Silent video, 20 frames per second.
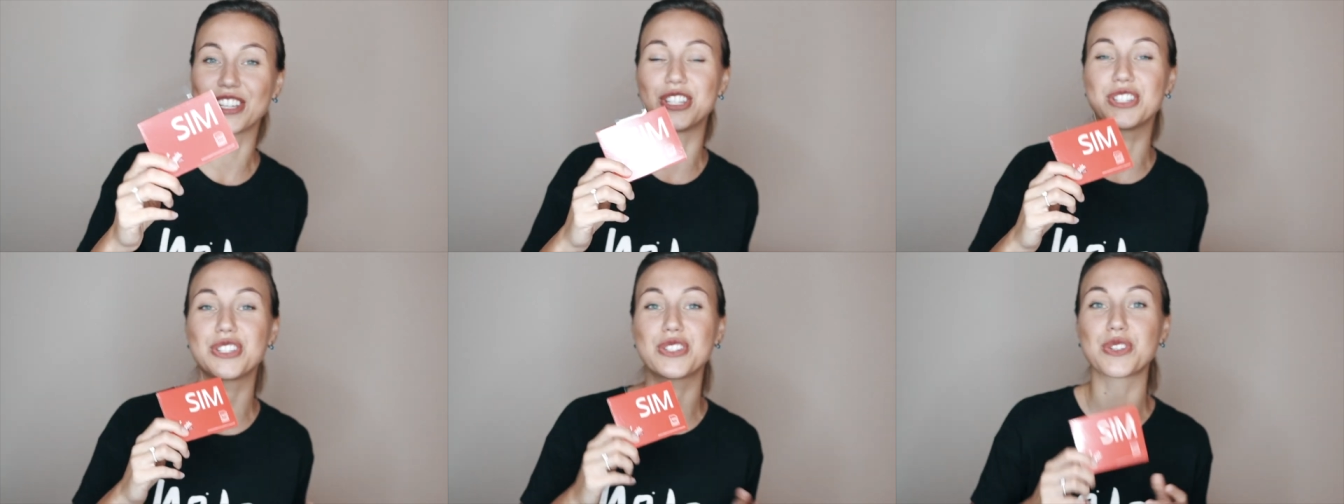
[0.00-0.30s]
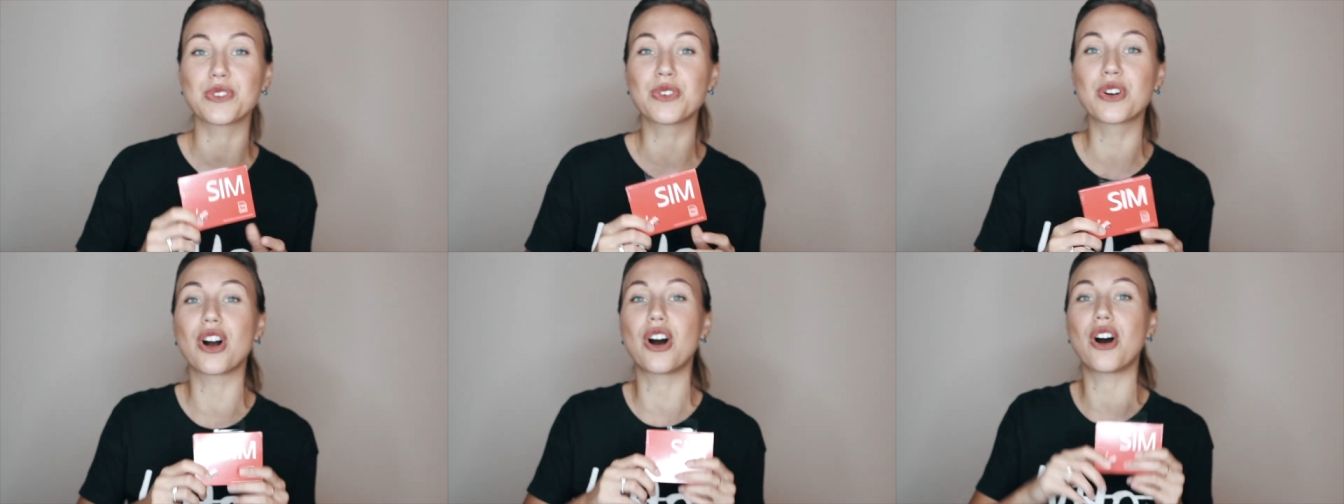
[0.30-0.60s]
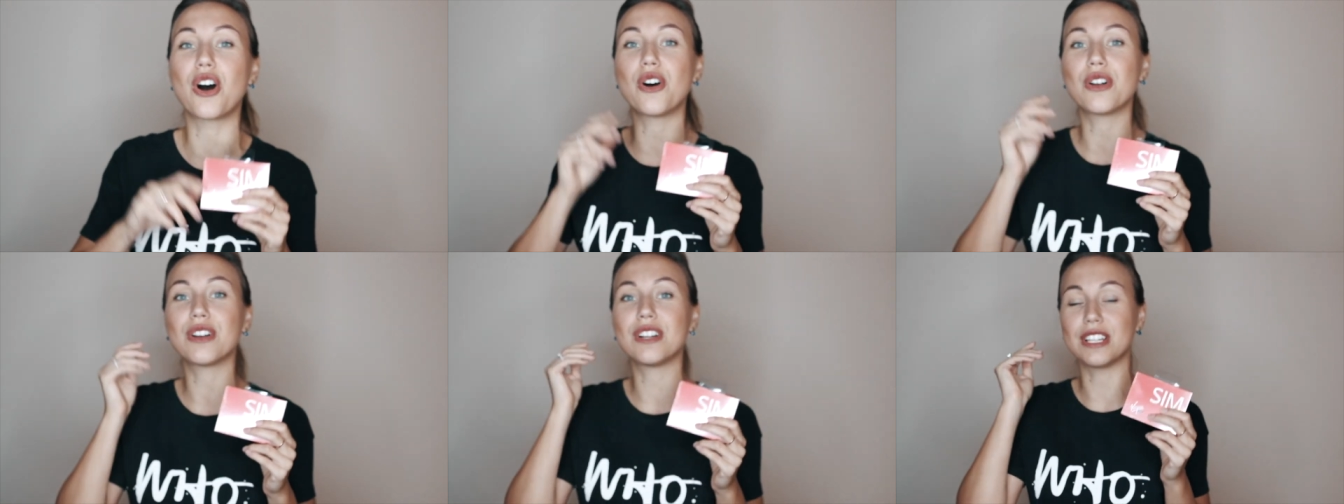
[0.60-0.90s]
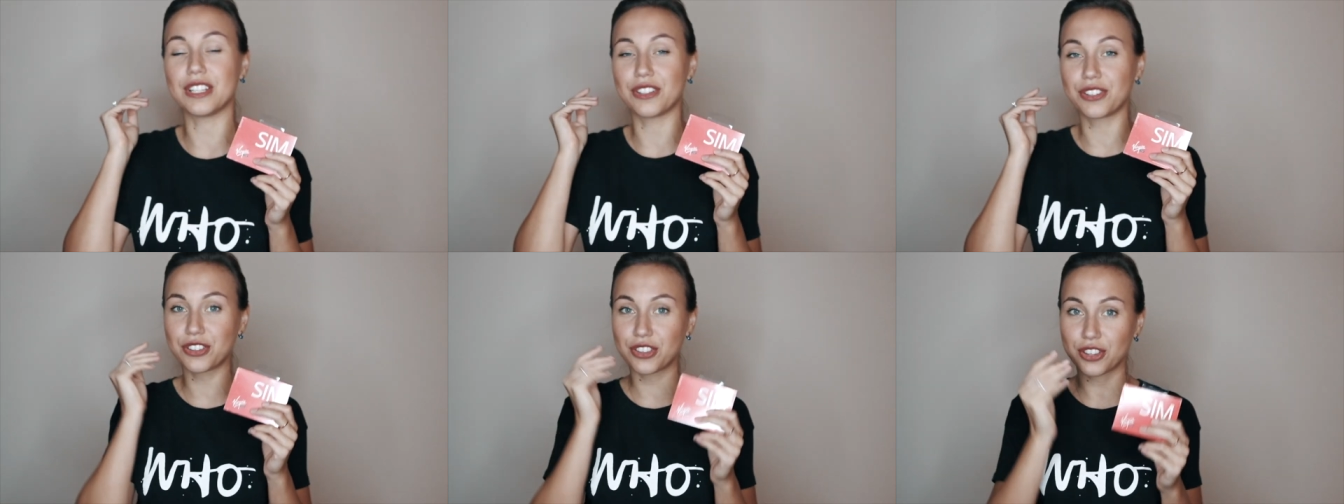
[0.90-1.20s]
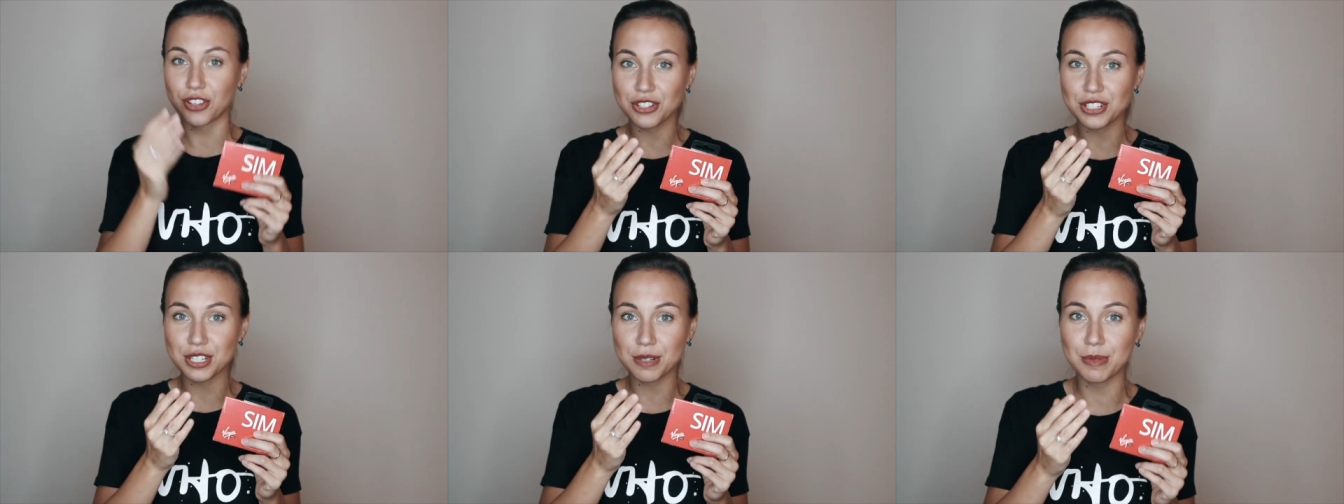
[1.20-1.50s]
It took only
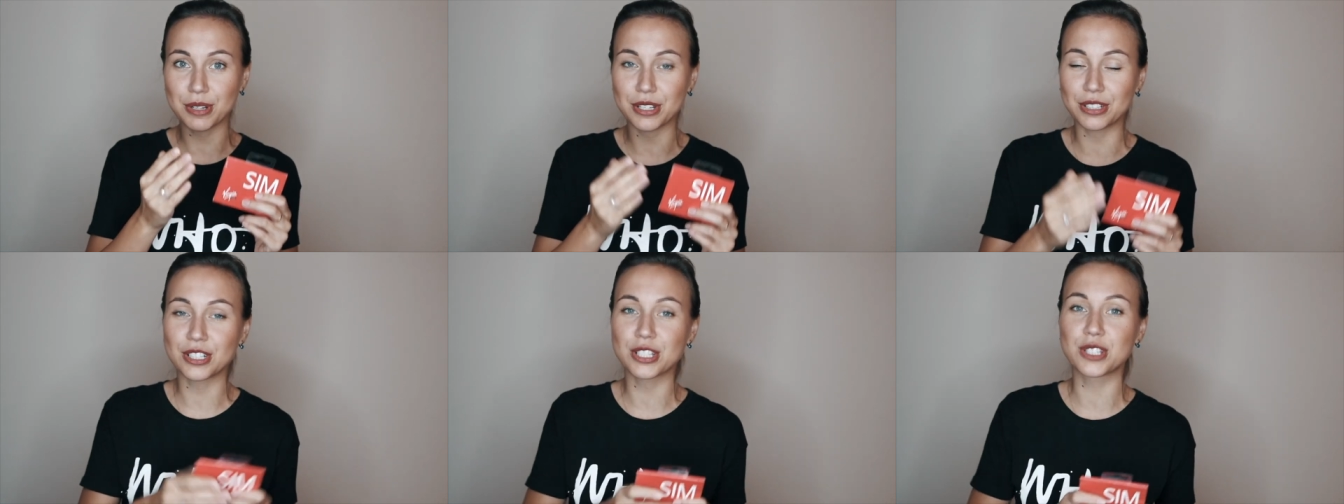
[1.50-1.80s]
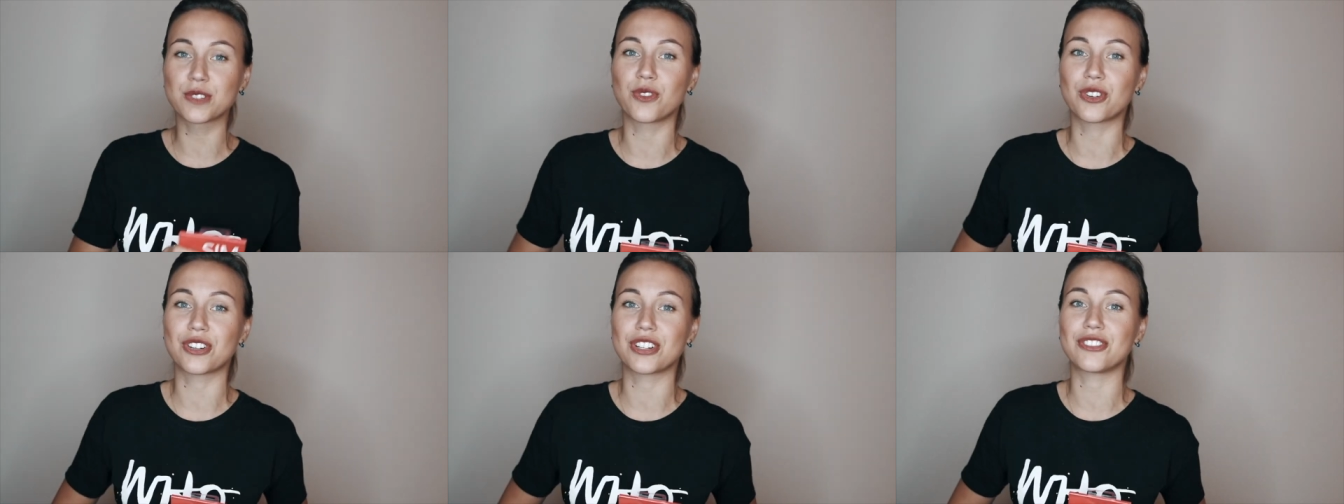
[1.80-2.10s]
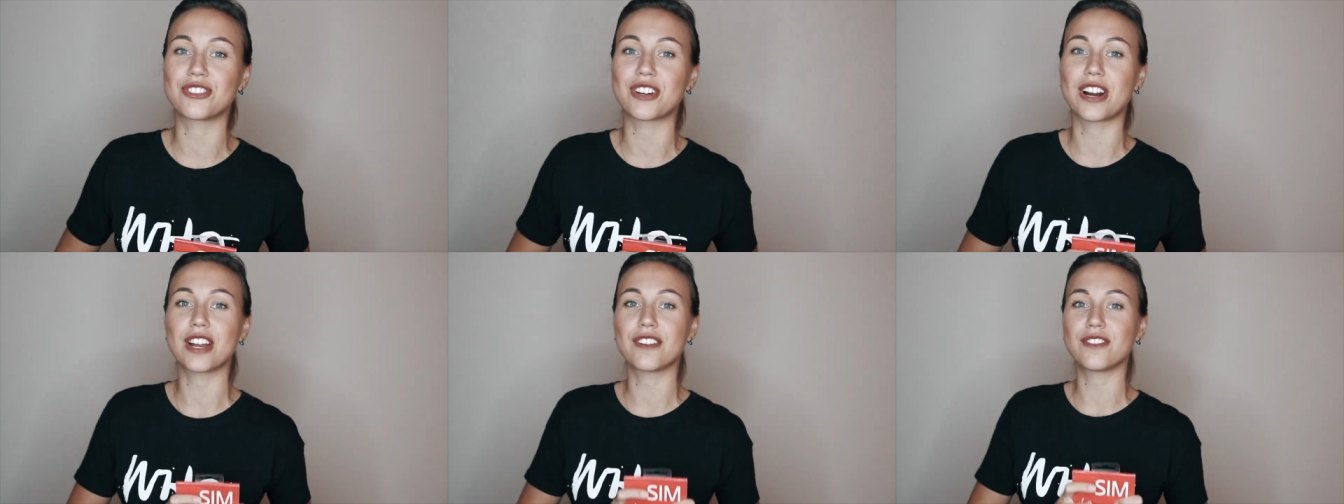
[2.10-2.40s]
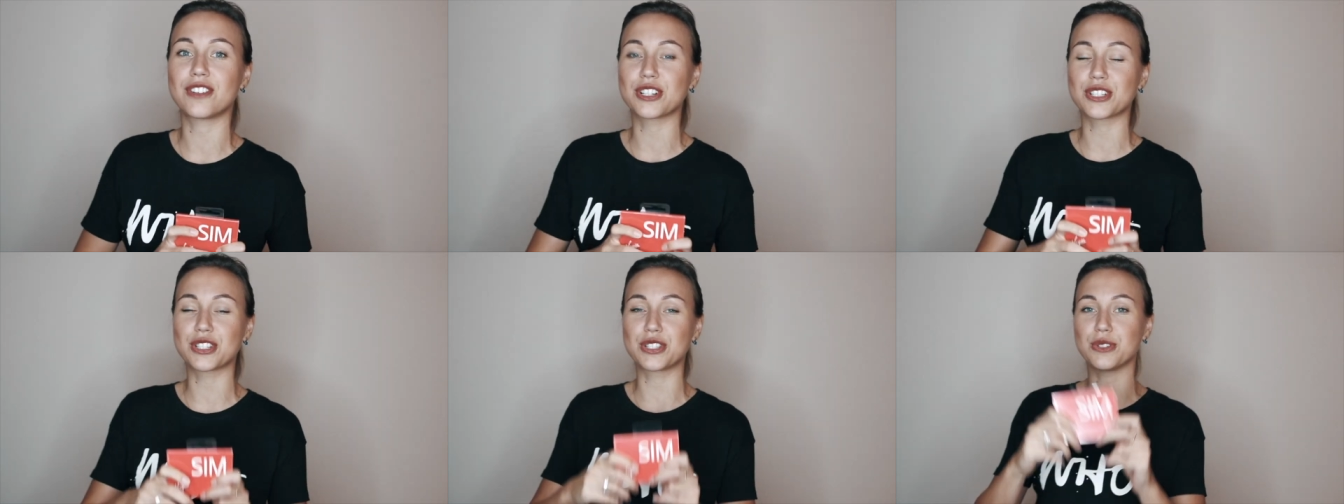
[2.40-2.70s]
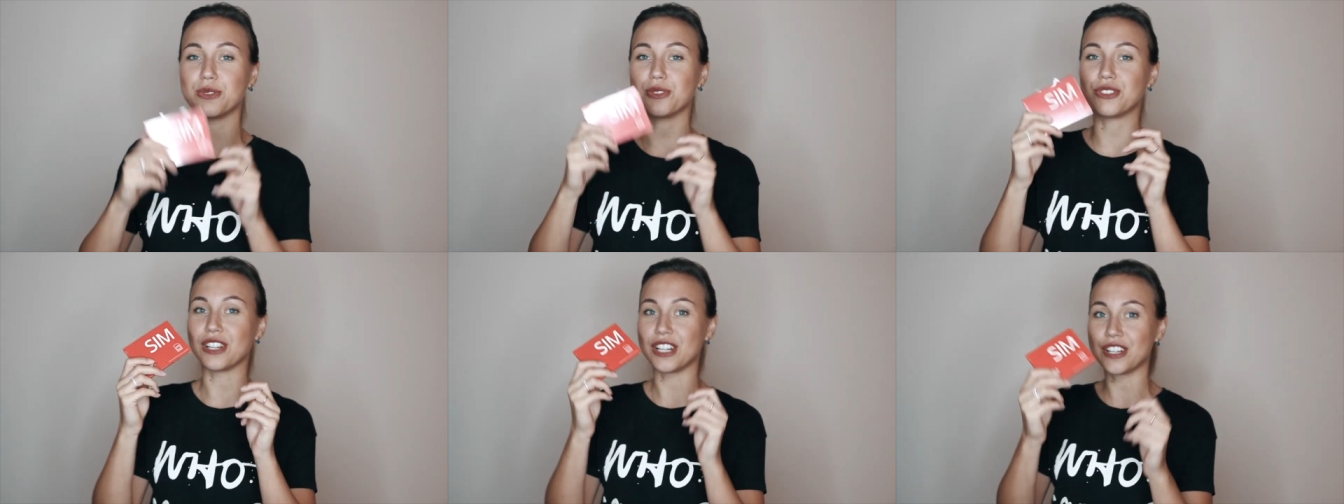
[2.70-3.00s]
30 minutes for a driver
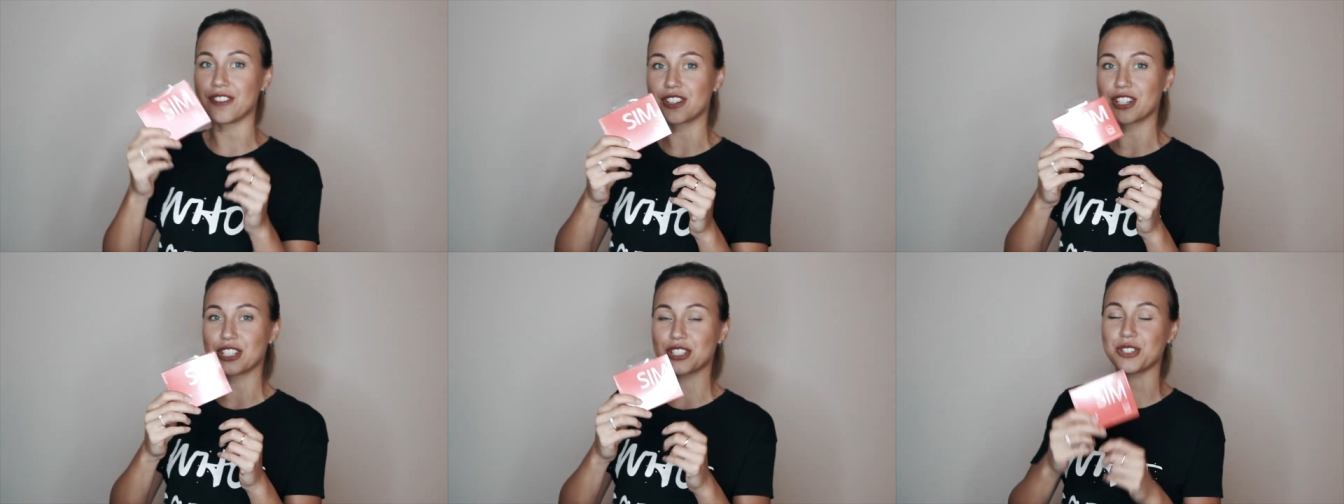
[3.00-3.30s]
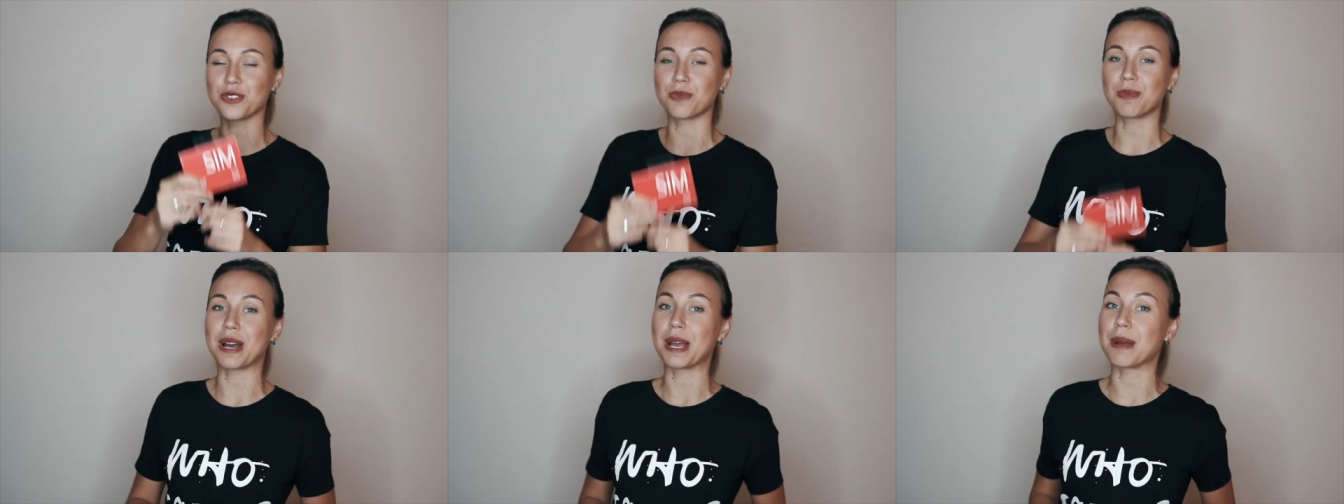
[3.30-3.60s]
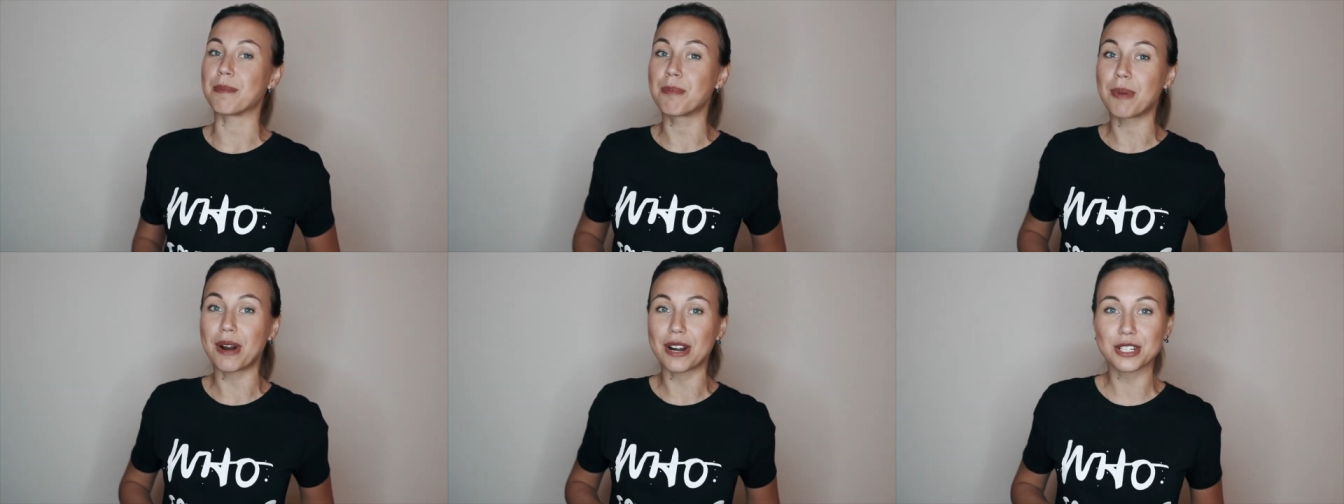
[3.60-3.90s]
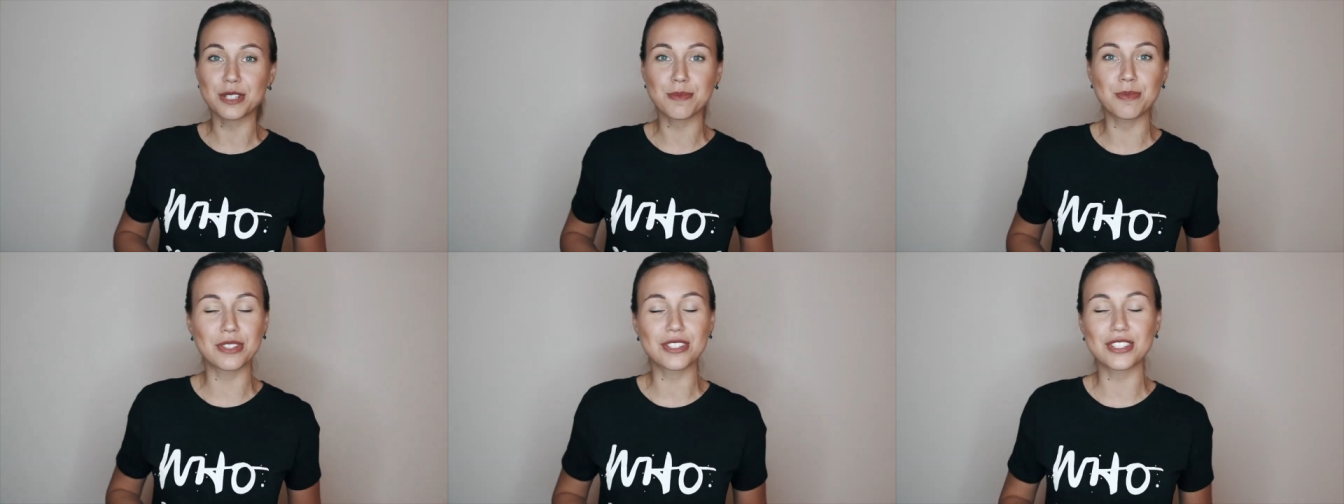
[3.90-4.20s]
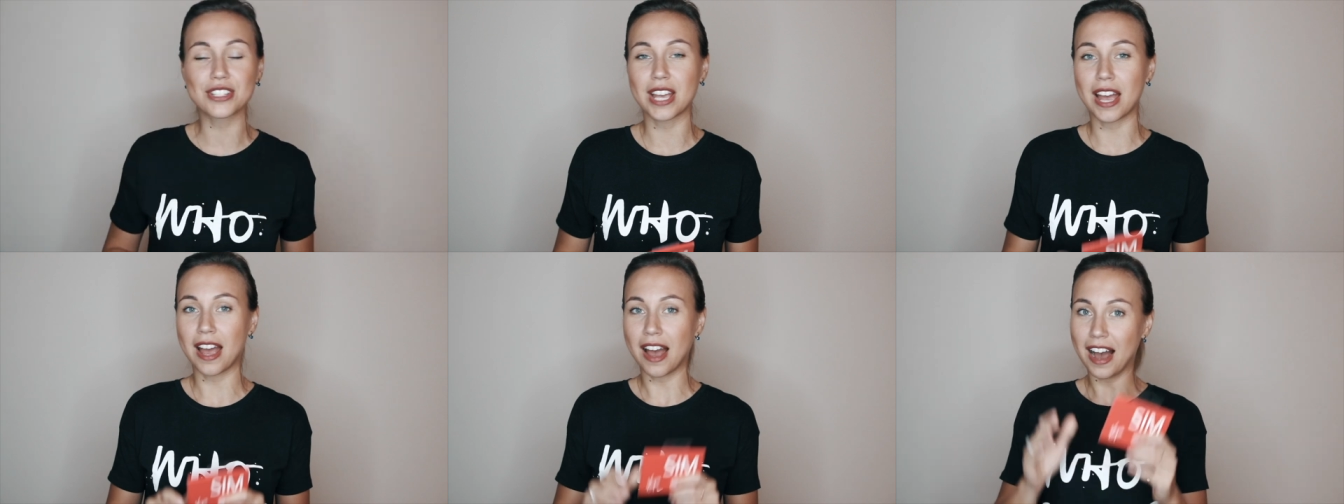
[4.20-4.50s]
to deliver it to my apartment.